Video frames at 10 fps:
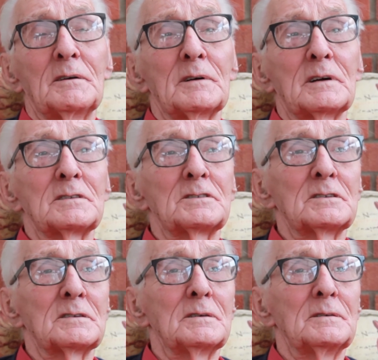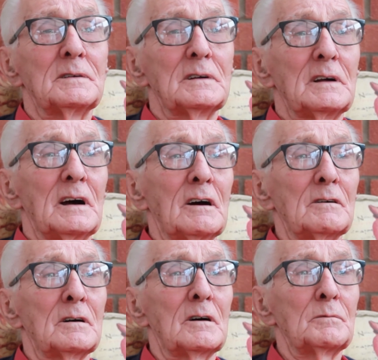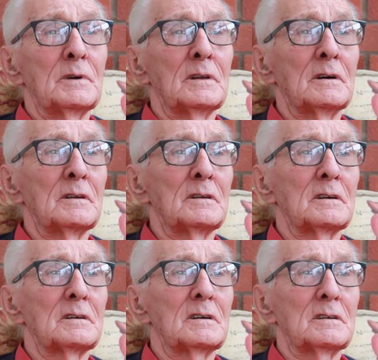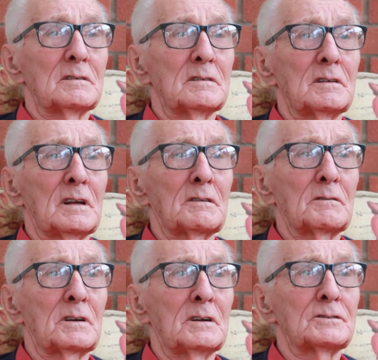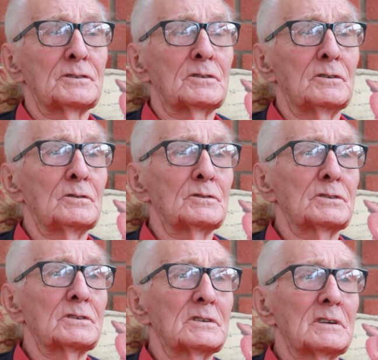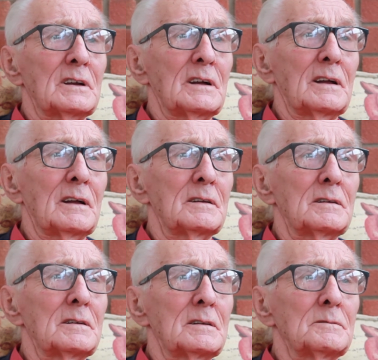But I went on an agriculture course, and